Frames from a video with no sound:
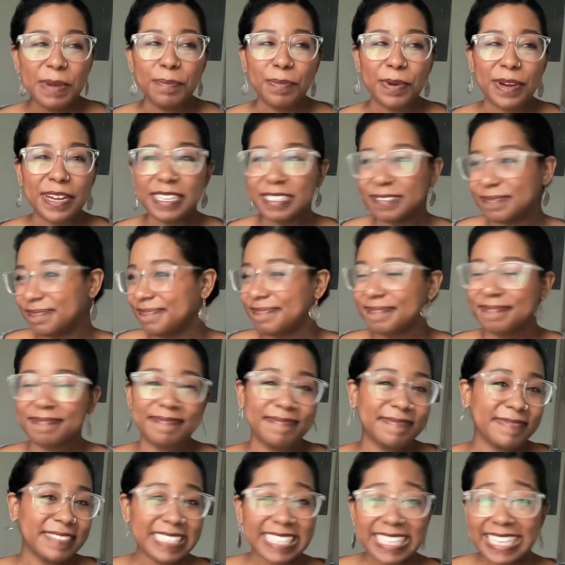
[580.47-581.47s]
But
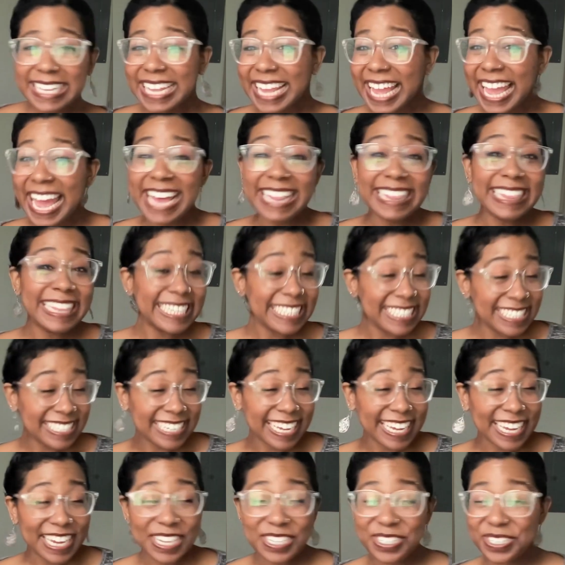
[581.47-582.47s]
at this
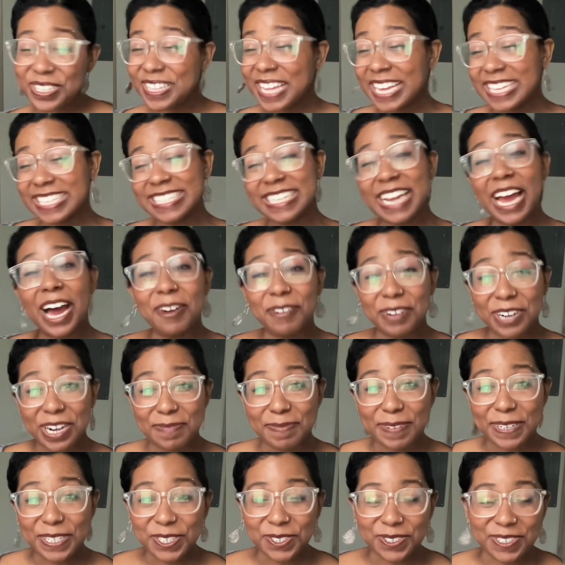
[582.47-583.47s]
stage, that's not what
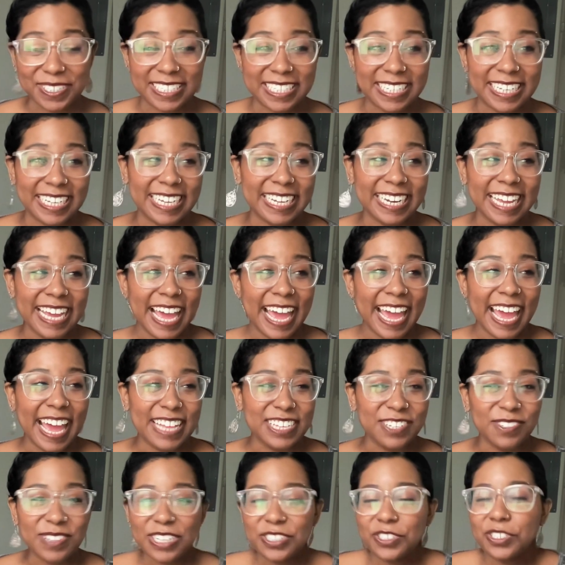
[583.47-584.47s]
I'm interested in.
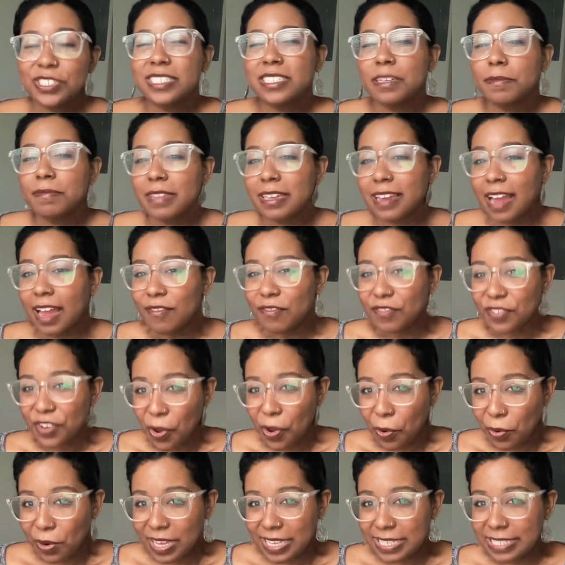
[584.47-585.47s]
And so that's just something I've
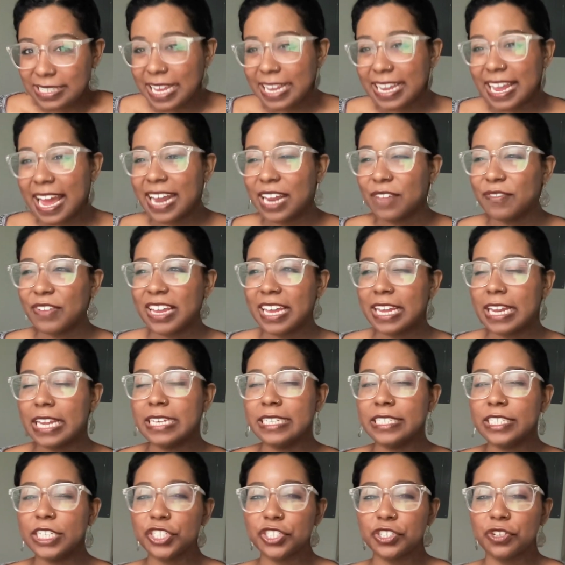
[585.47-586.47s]
noticed, like kind of like an
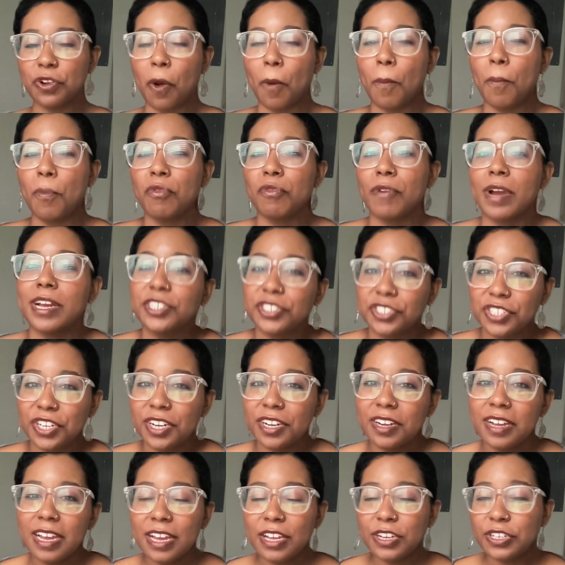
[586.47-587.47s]
additional
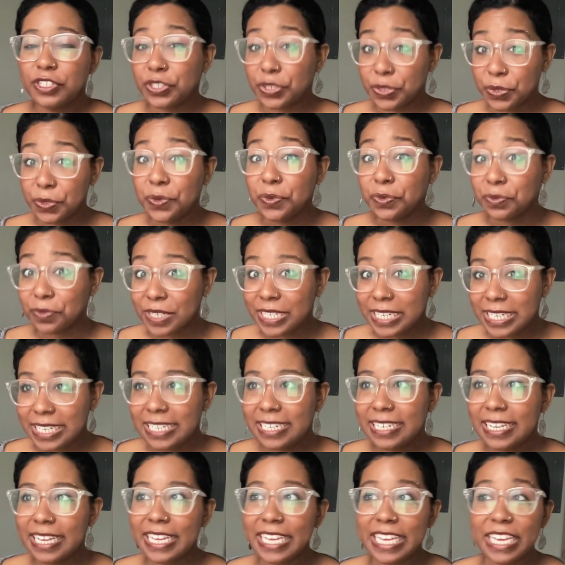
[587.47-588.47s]
pressure to
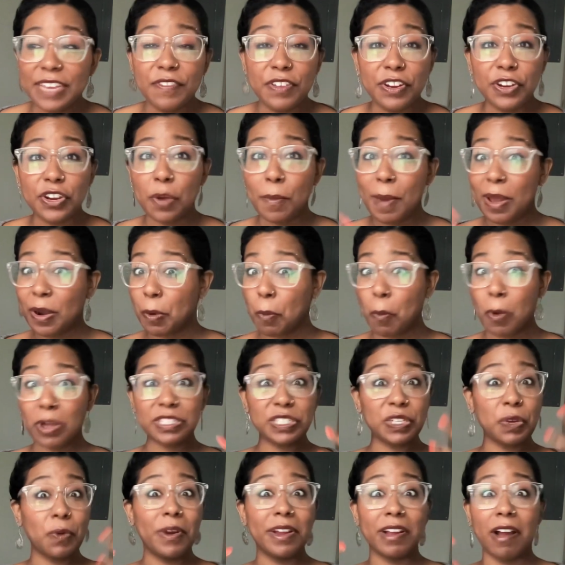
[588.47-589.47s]
read, even no matter
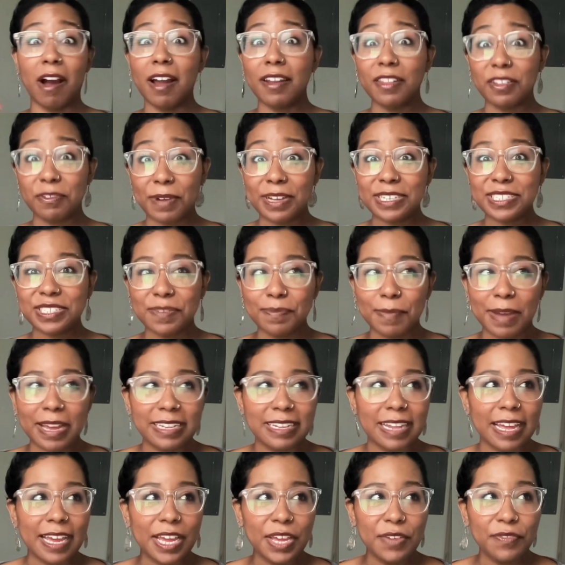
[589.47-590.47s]
what's going on the rest of my
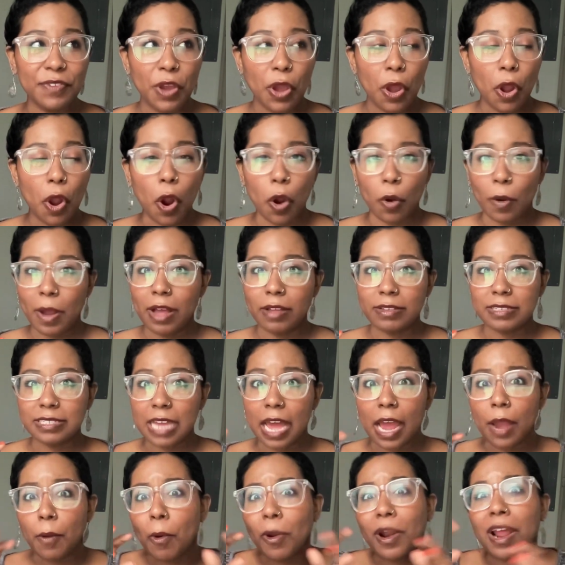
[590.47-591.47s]
life, or else
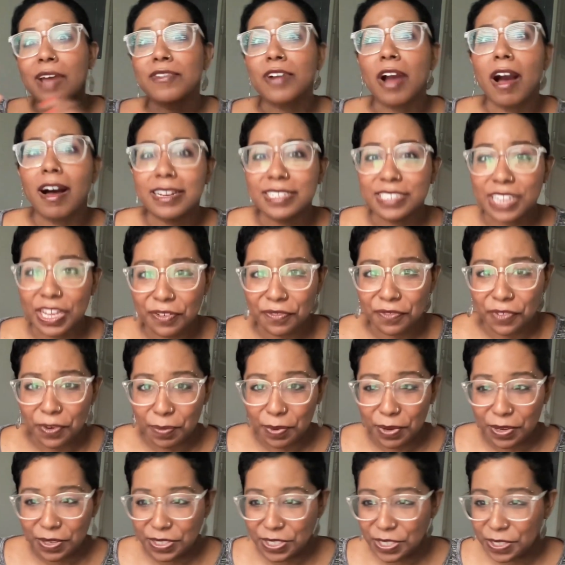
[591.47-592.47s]
I won't have content for
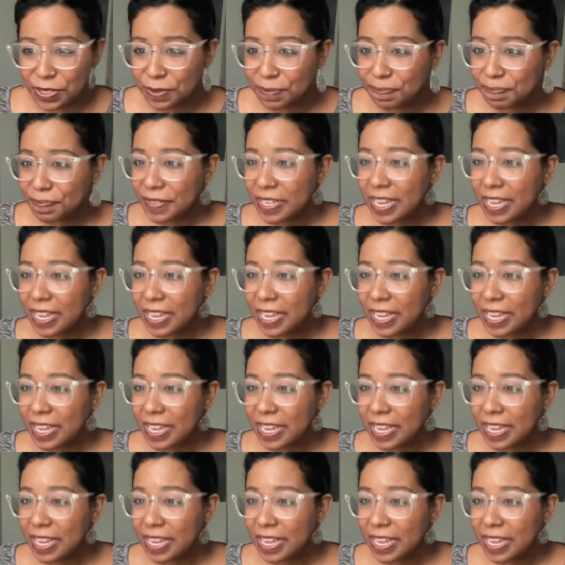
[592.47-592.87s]
Booktube.